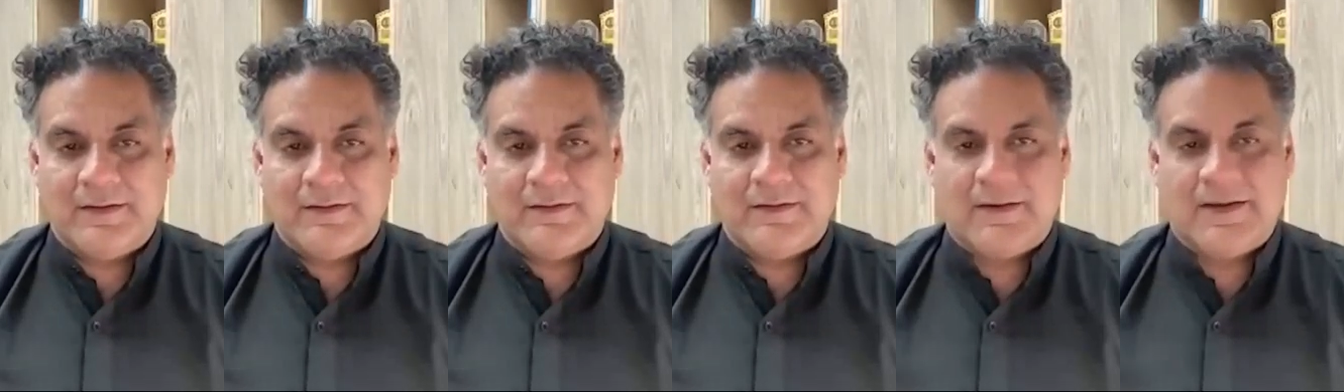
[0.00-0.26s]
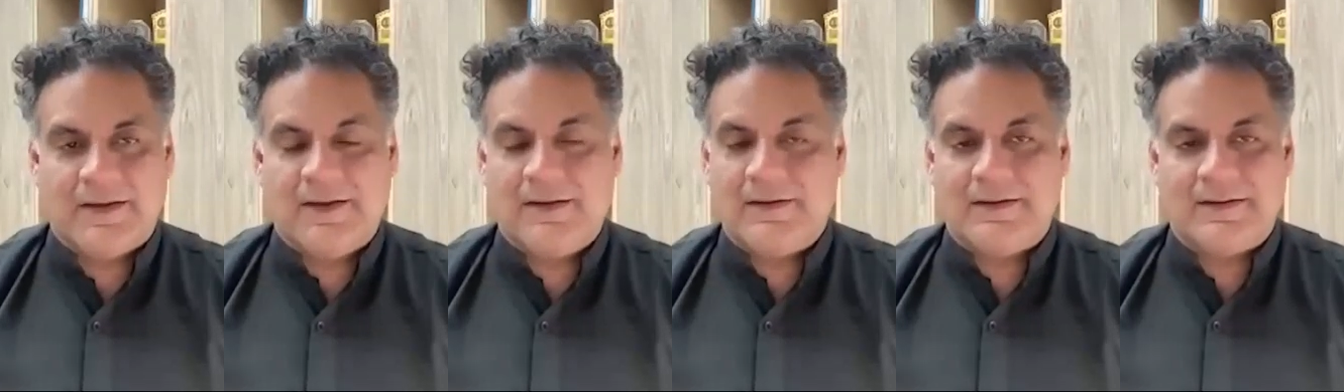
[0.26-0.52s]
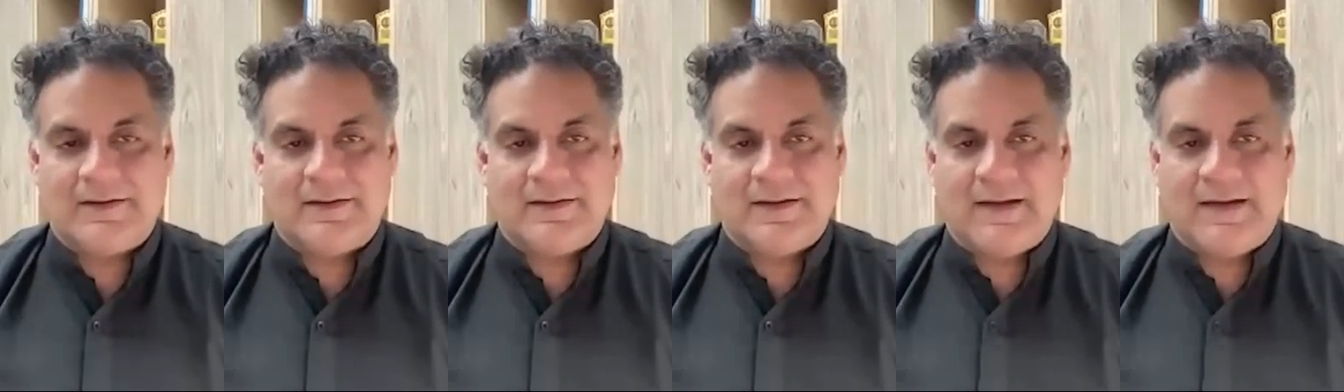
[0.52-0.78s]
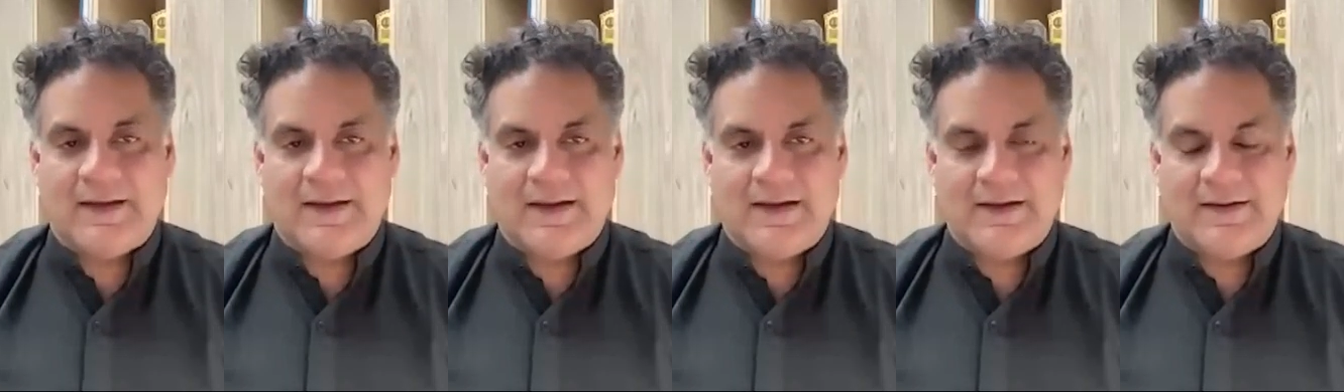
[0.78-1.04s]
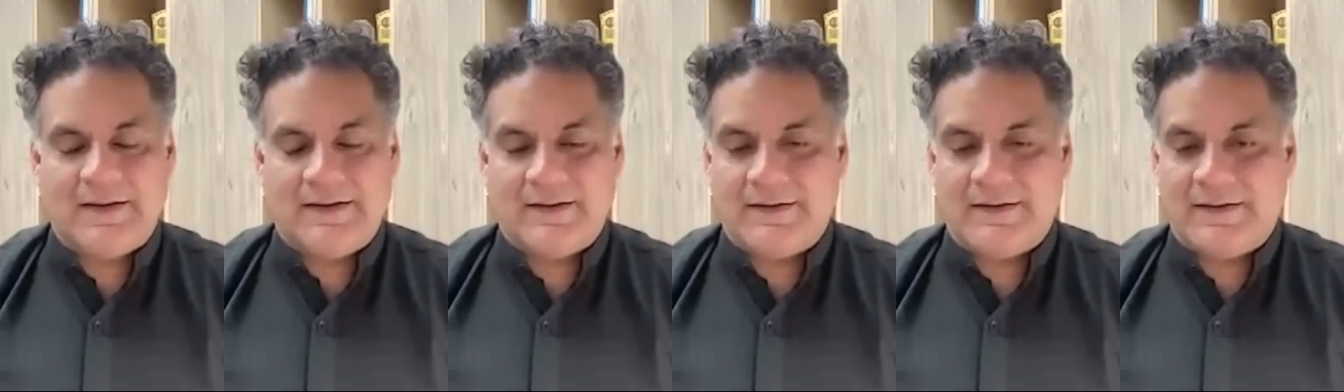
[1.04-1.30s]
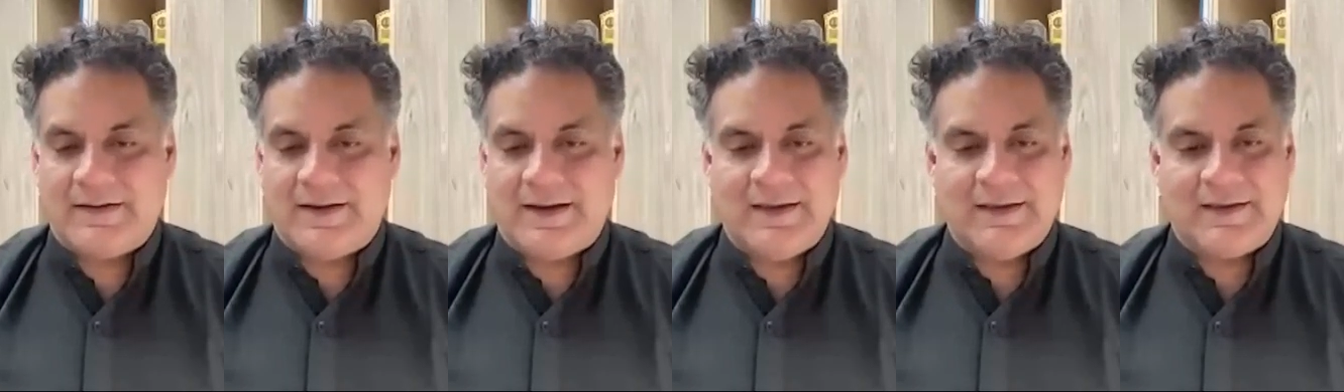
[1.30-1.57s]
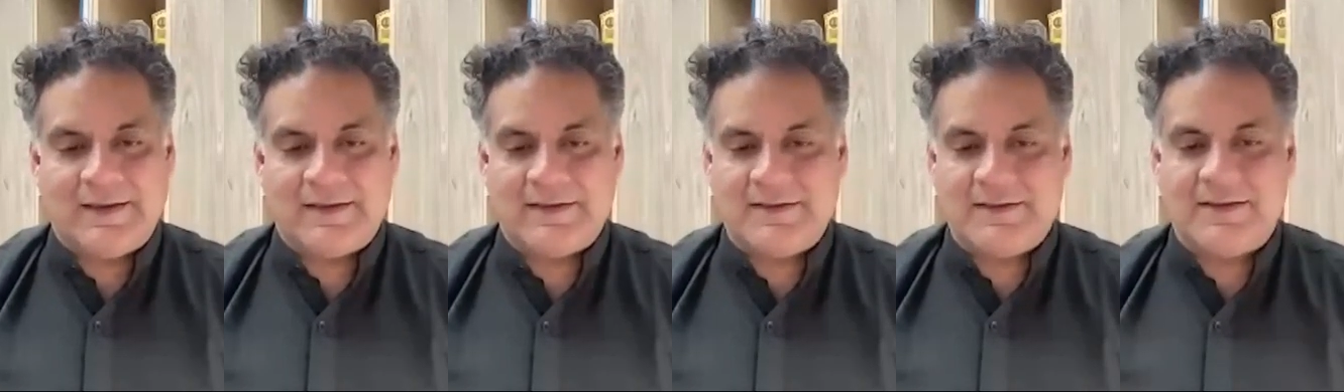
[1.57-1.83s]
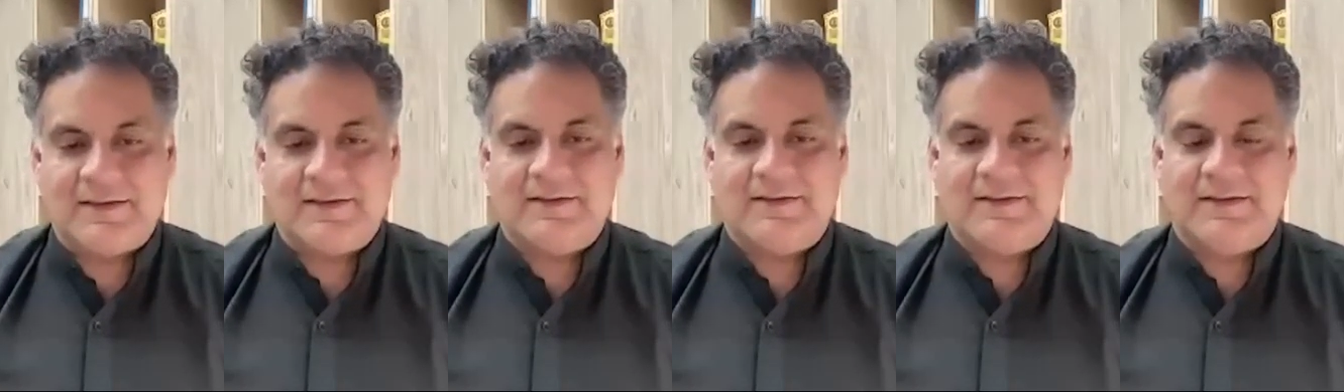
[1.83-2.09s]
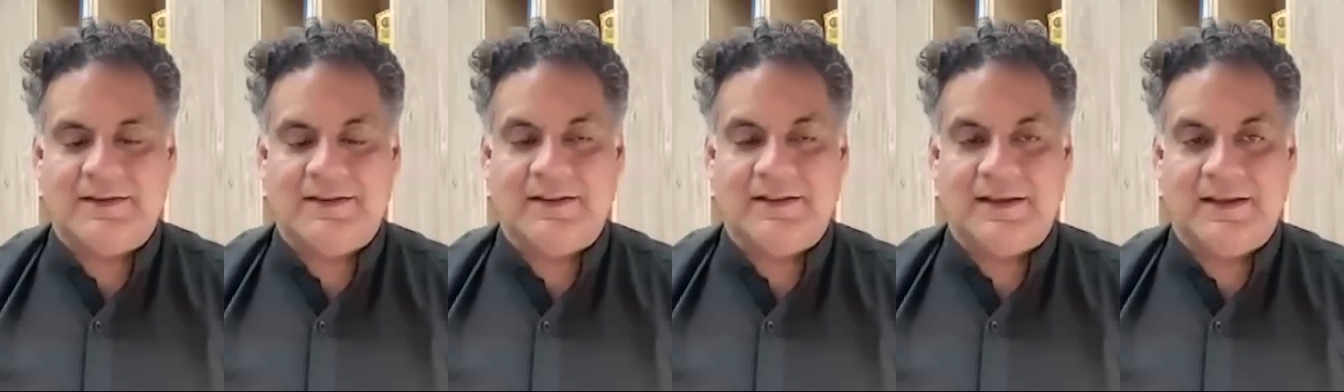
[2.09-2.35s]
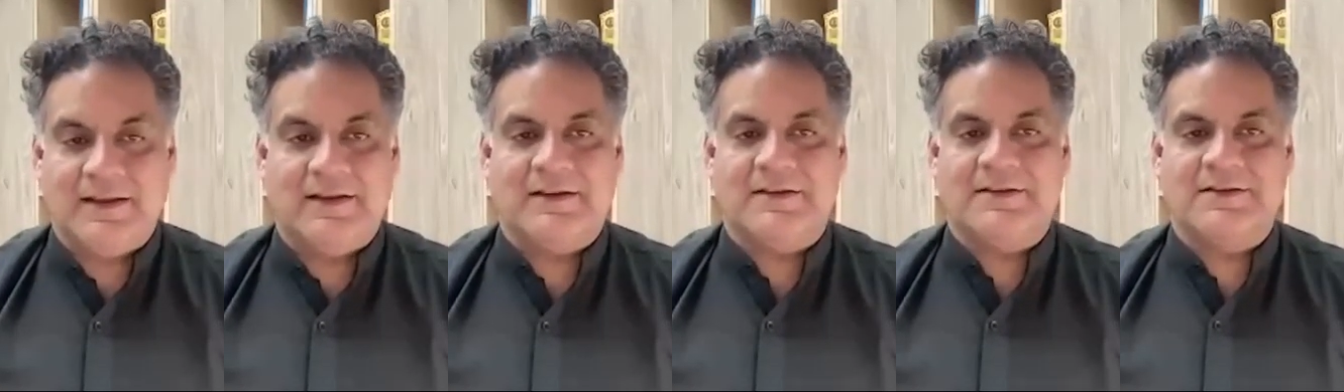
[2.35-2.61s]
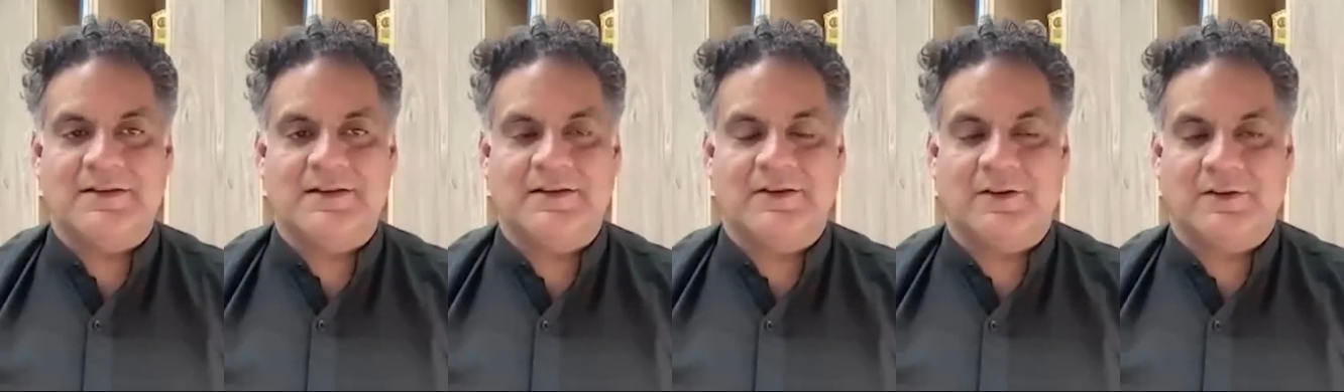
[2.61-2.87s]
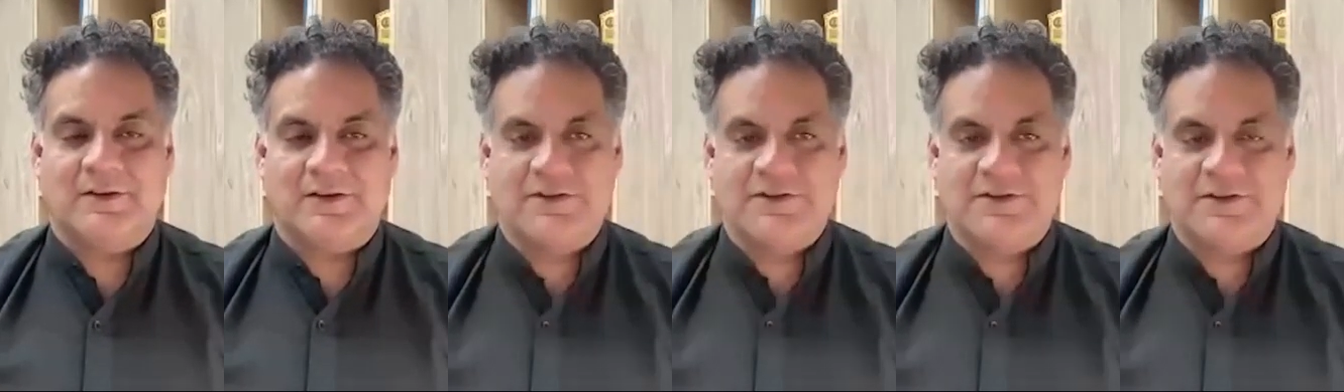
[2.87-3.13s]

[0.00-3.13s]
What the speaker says: right? And I can just see the energy Dr.